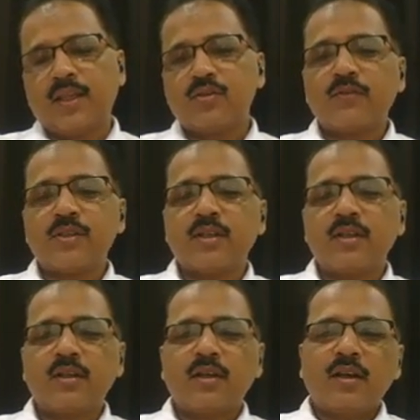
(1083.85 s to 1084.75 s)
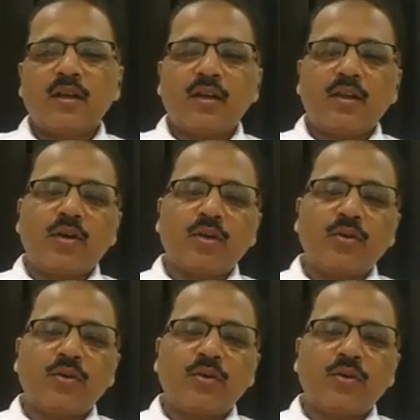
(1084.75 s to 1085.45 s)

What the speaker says: So obviously you are